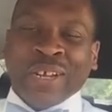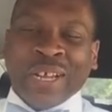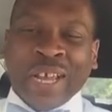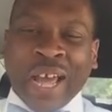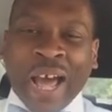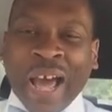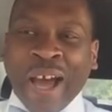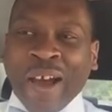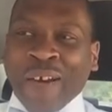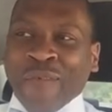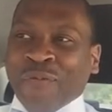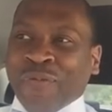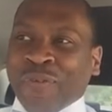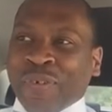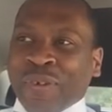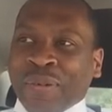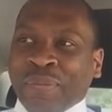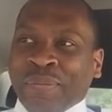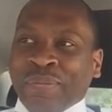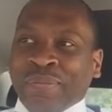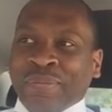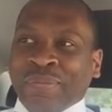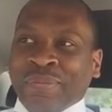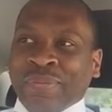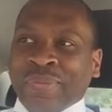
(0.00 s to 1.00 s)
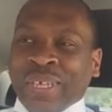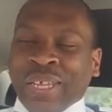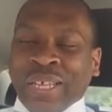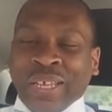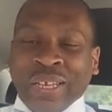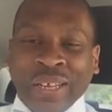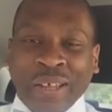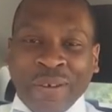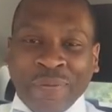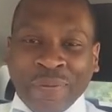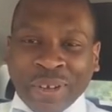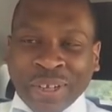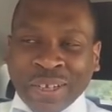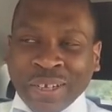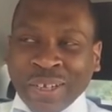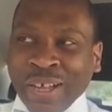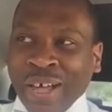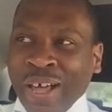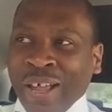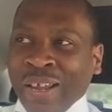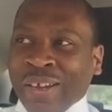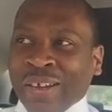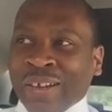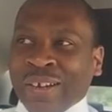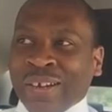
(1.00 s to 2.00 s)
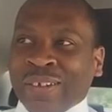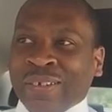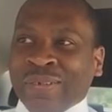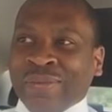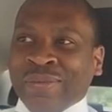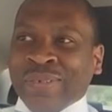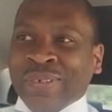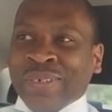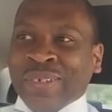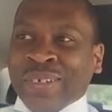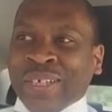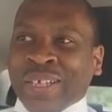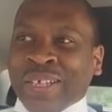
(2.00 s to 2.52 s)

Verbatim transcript: the guy from In Living Color,